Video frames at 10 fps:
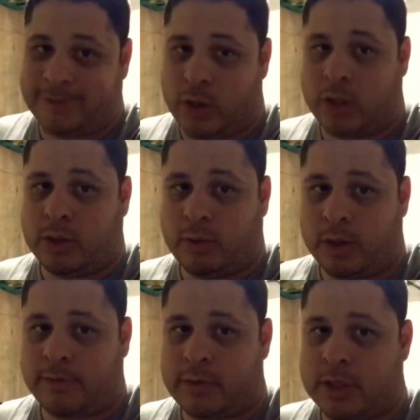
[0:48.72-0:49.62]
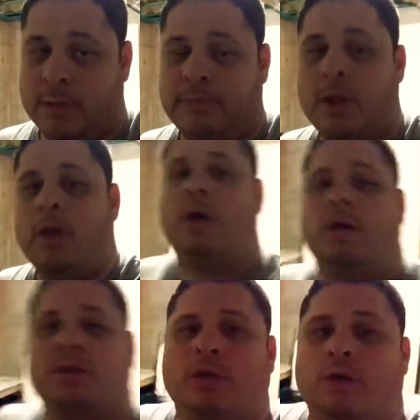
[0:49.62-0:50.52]
go ahead and do it right the first time.
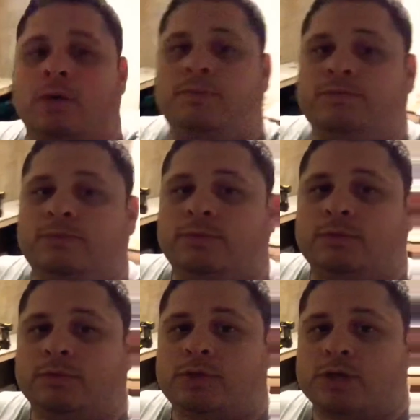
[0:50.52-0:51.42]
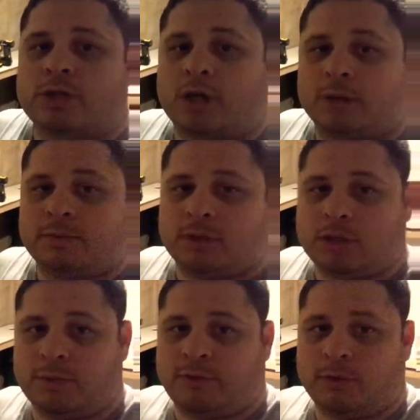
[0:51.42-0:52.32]
So just cut. It
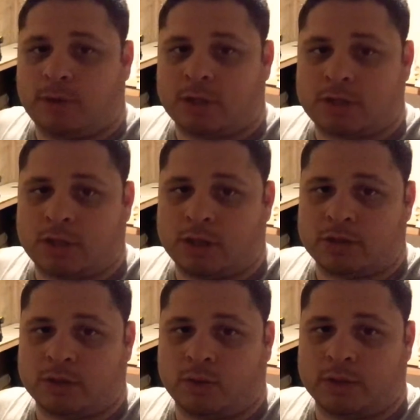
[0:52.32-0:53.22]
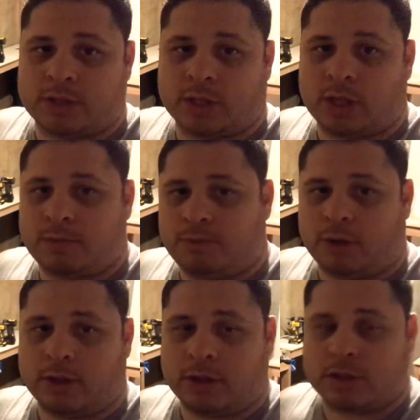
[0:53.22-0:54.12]
took me a few minutes to unscrew one side,
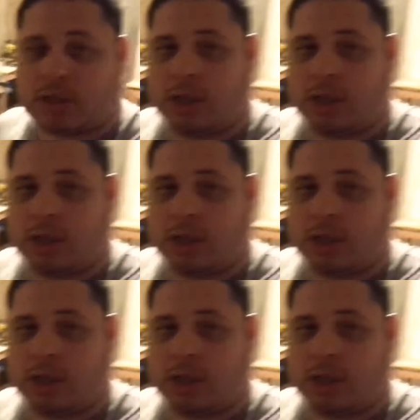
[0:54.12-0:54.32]
put it on the other